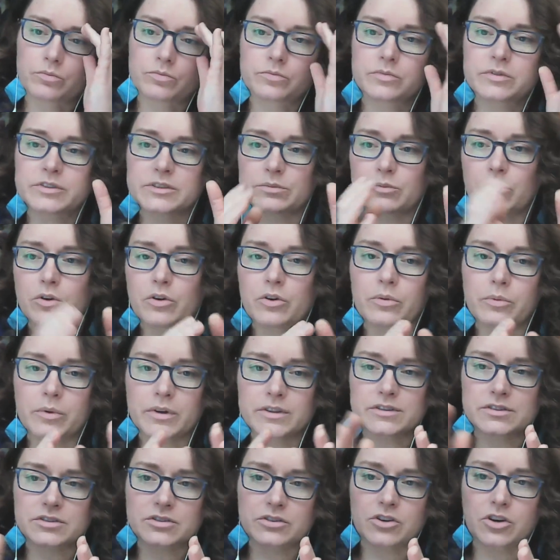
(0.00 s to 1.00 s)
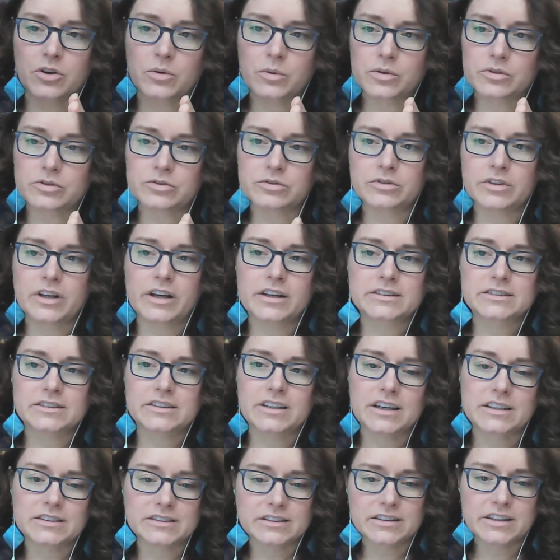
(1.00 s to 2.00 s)
small ones to go into next
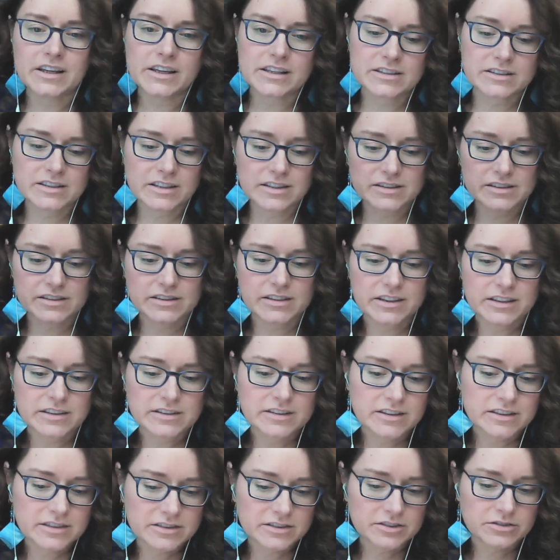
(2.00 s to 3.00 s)
size and next size and next size.